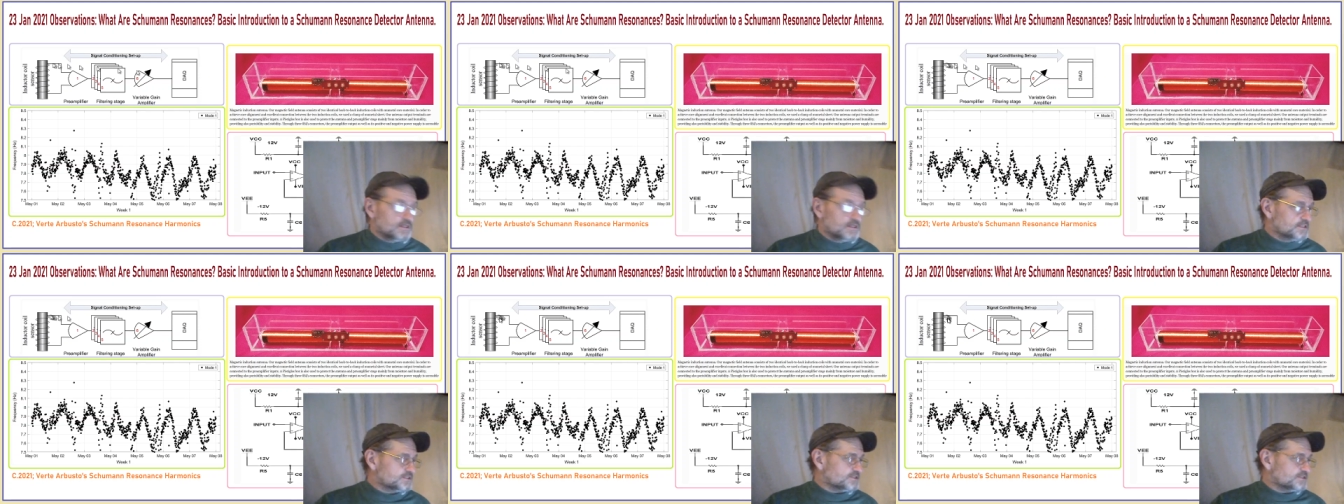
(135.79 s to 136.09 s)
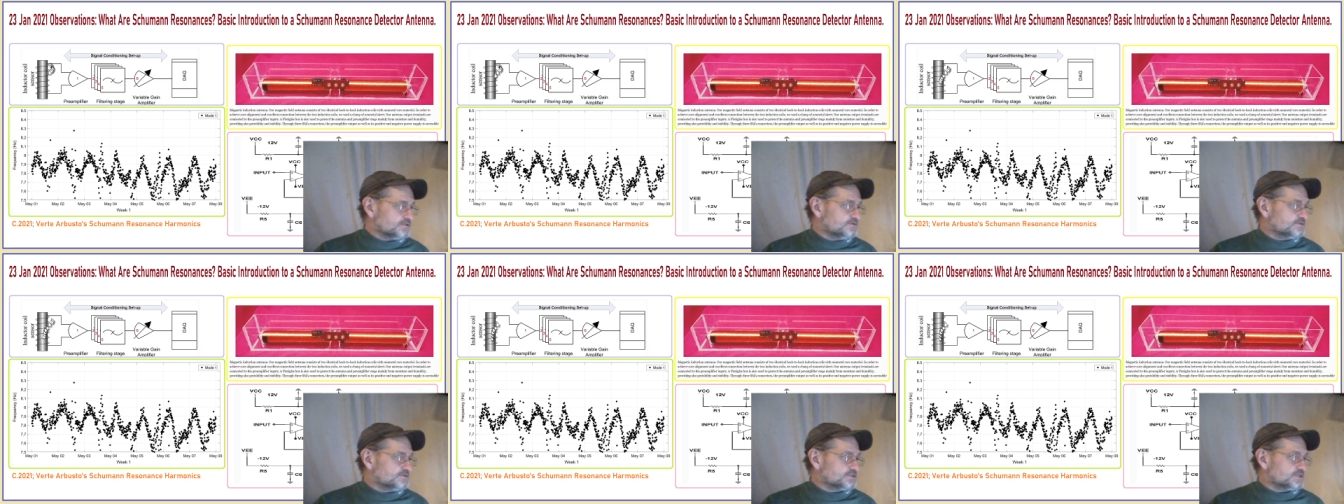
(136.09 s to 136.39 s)
So
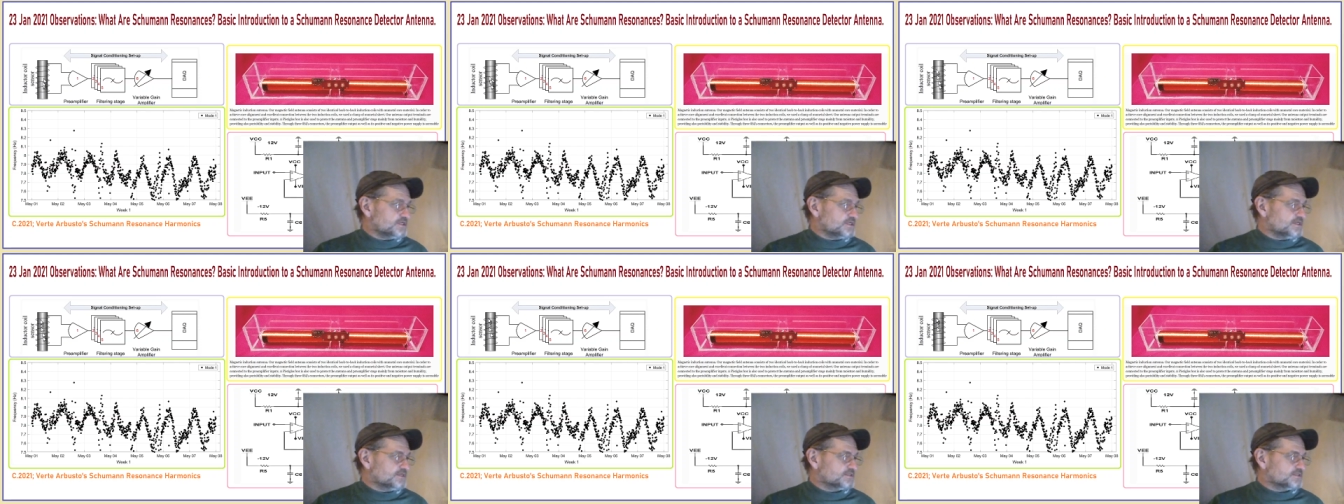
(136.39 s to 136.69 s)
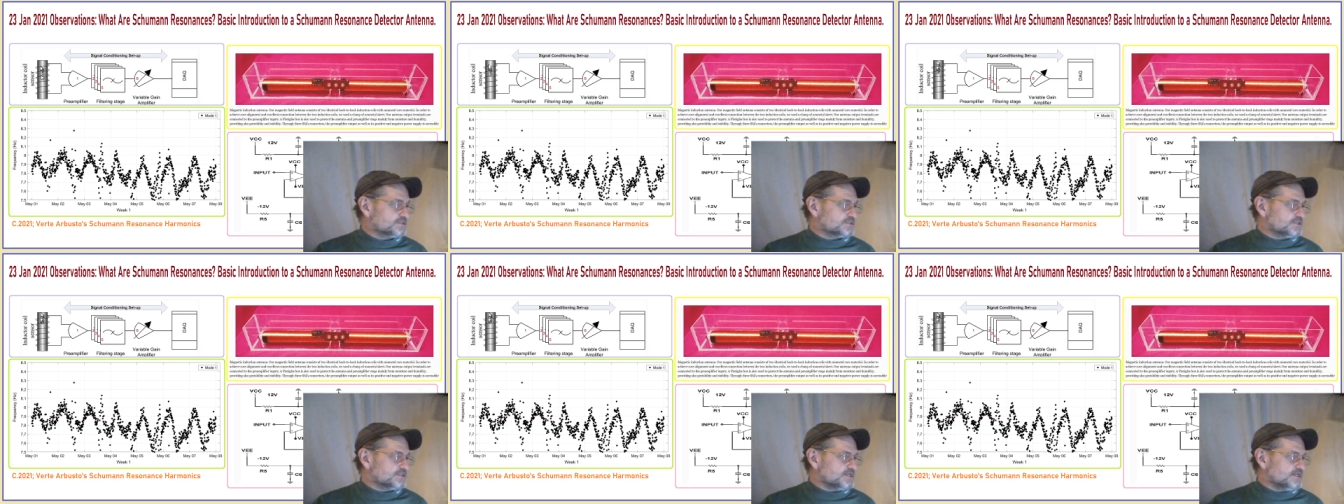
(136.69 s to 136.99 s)
you see
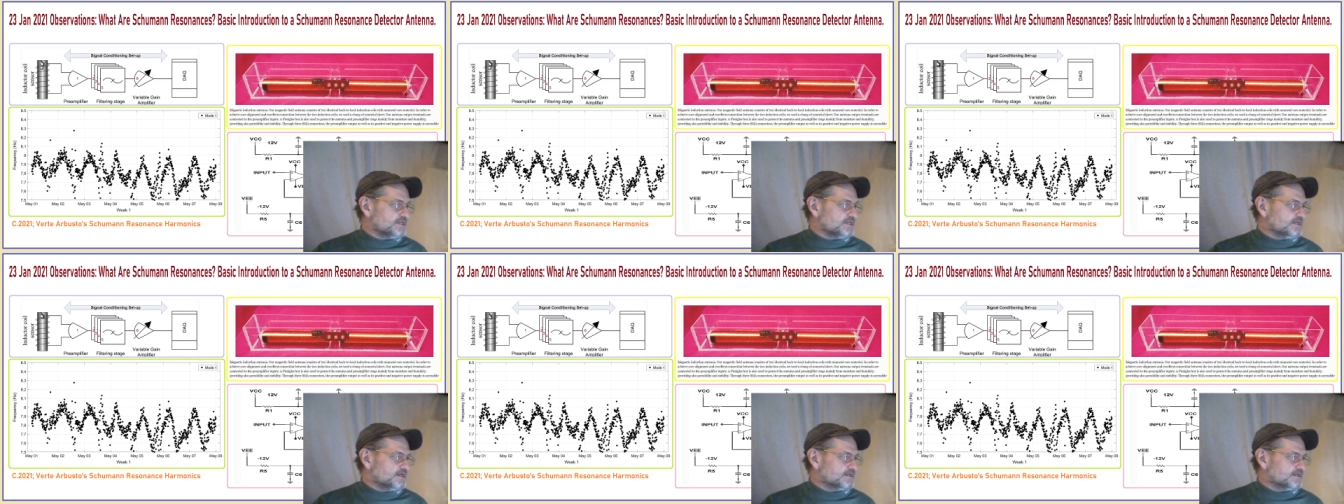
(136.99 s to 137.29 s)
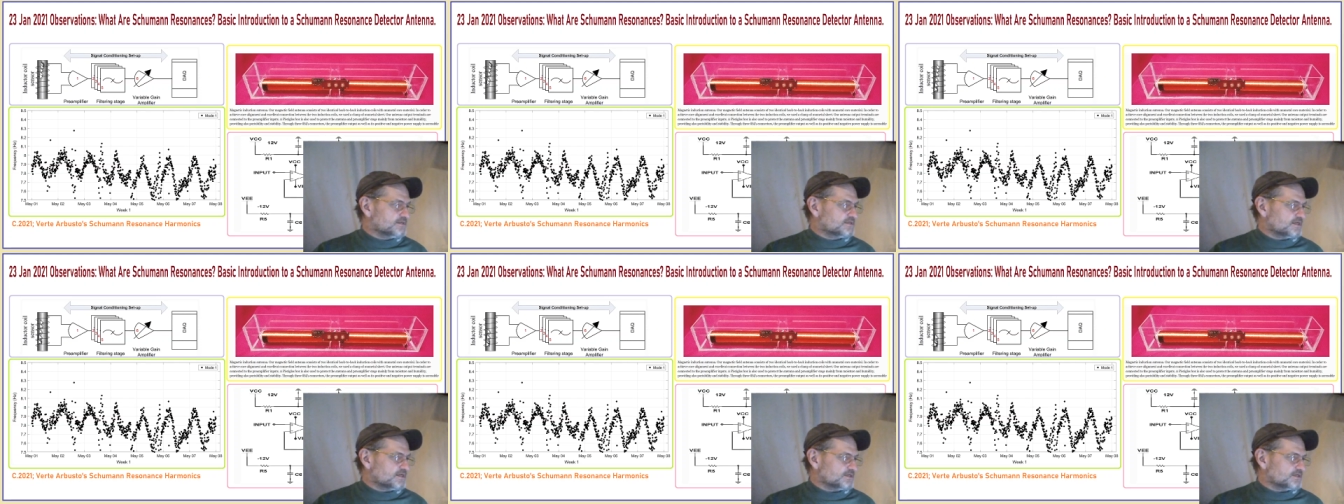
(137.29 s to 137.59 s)
it's the
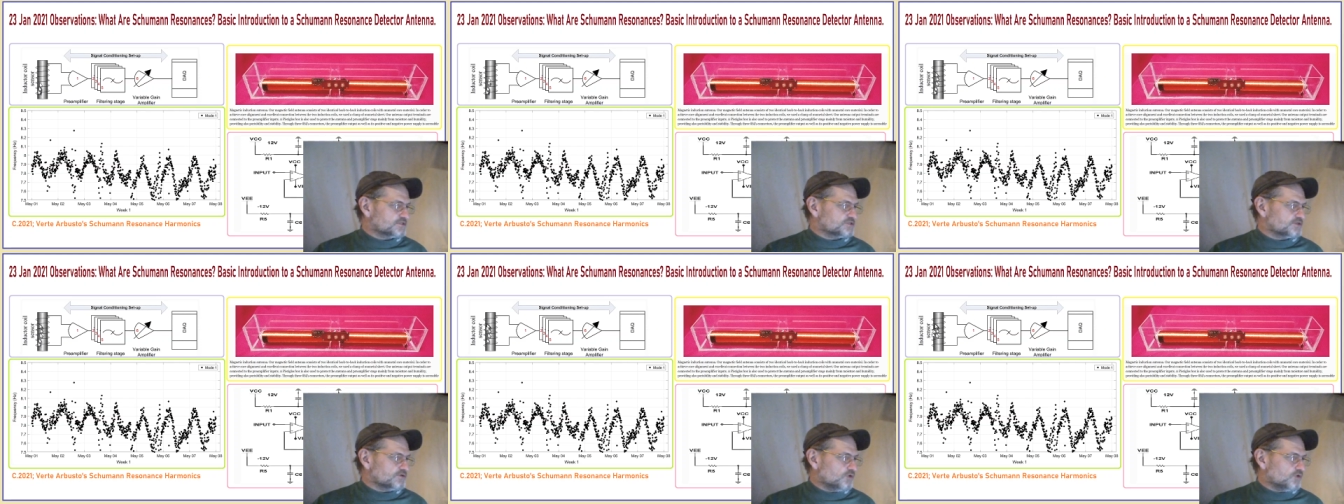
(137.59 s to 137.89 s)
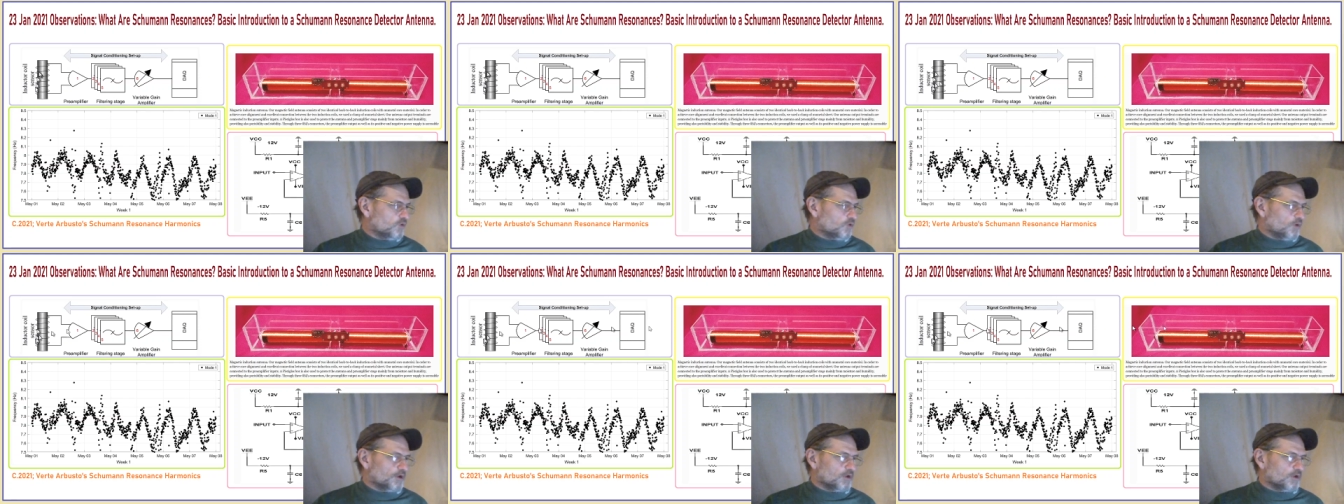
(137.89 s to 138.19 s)
induction
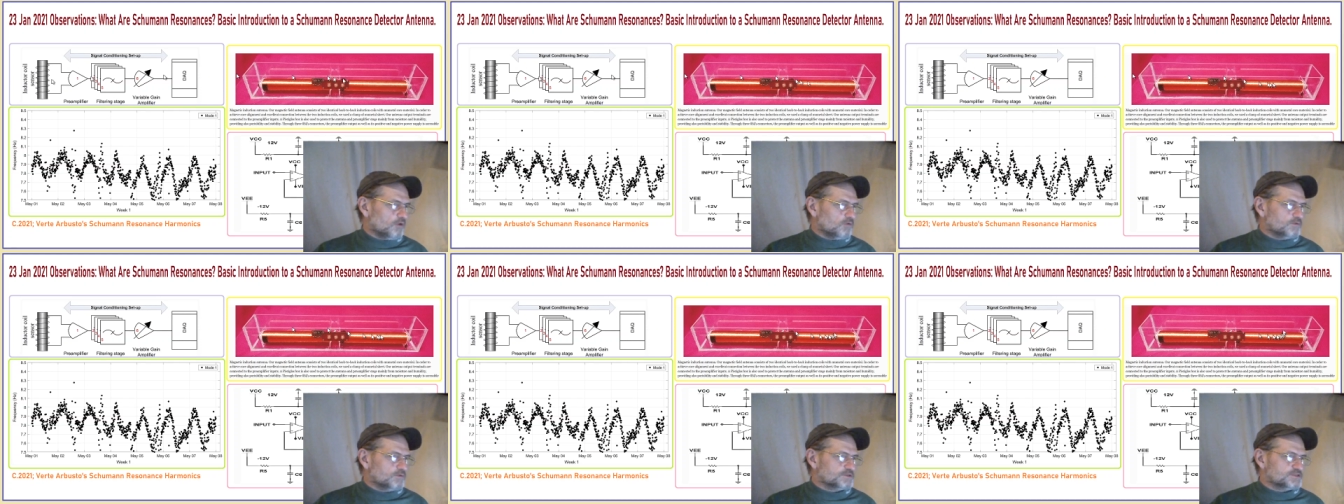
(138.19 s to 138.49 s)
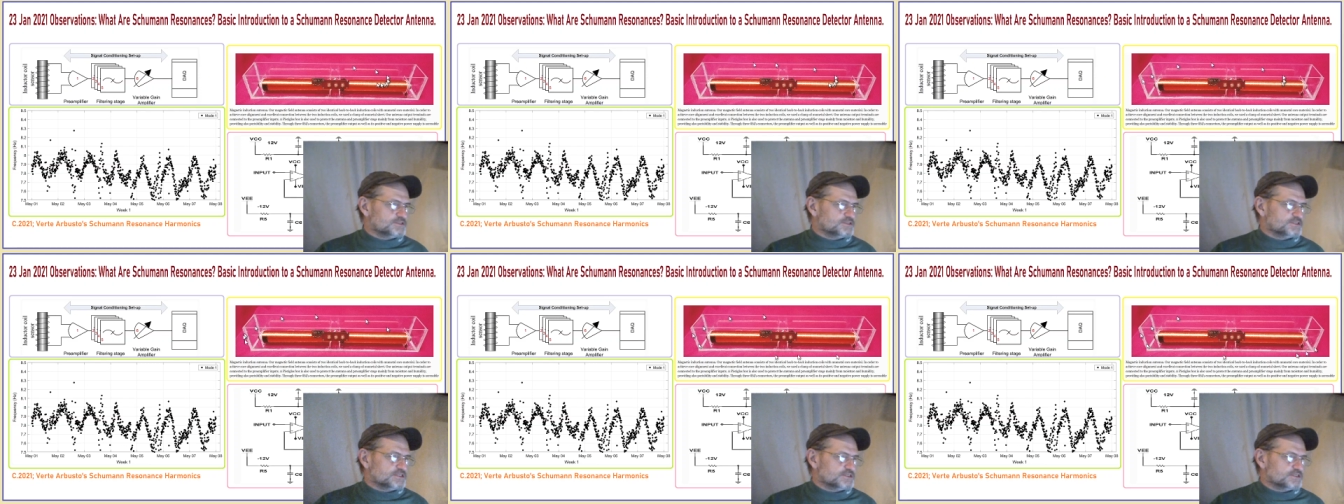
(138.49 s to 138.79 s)
coil, which
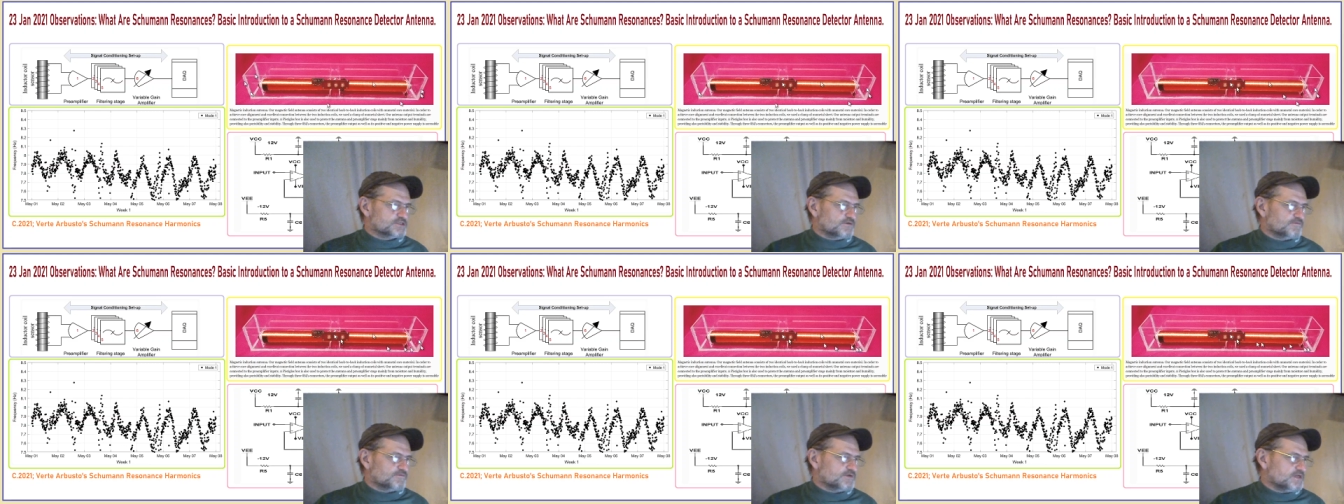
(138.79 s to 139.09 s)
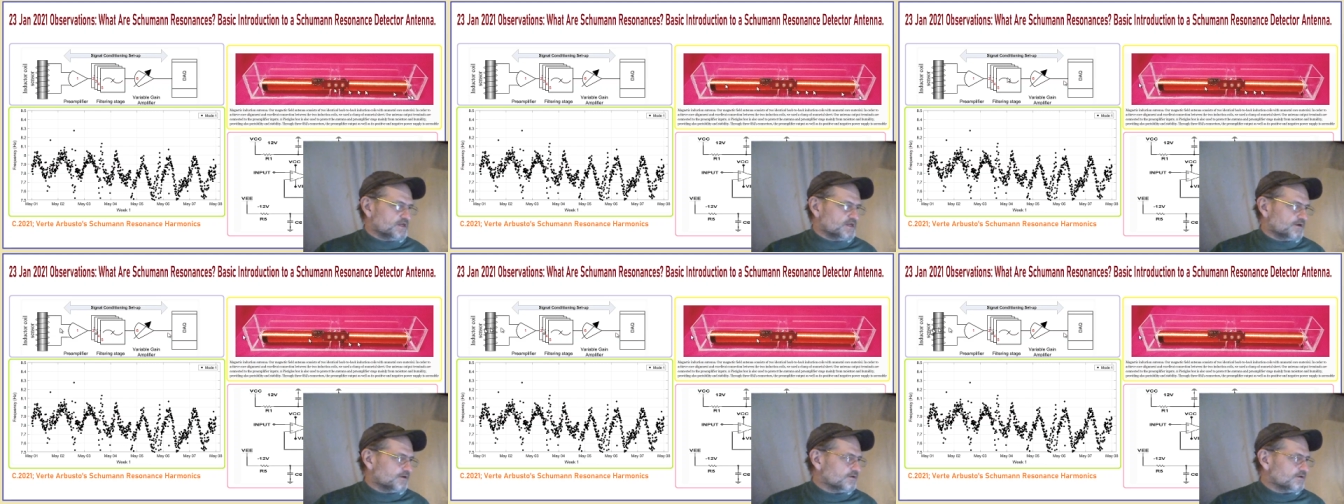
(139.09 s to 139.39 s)
is this over
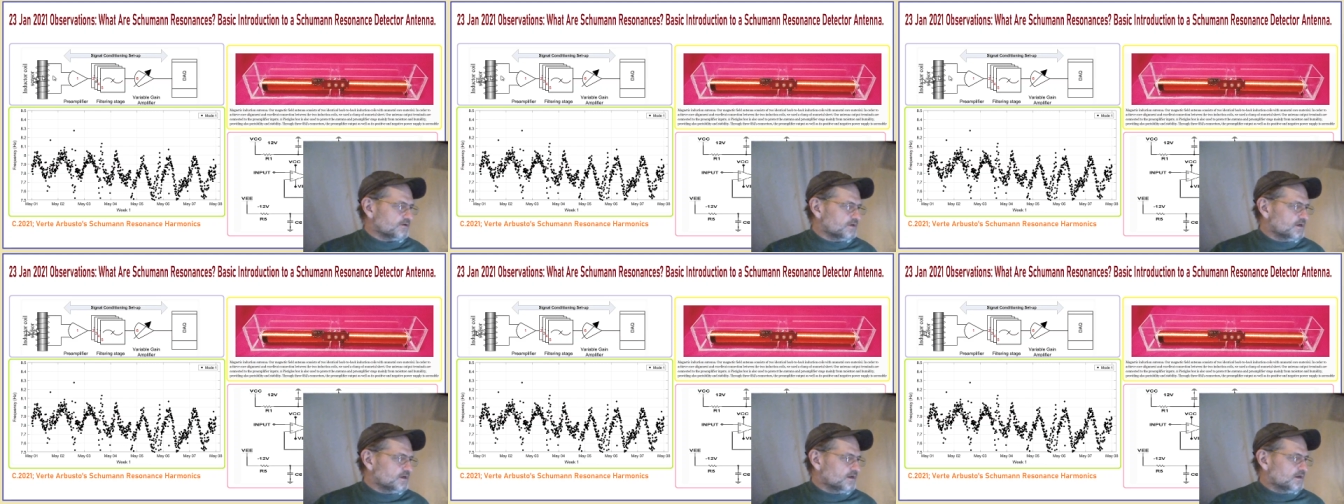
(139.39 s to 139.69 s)
here.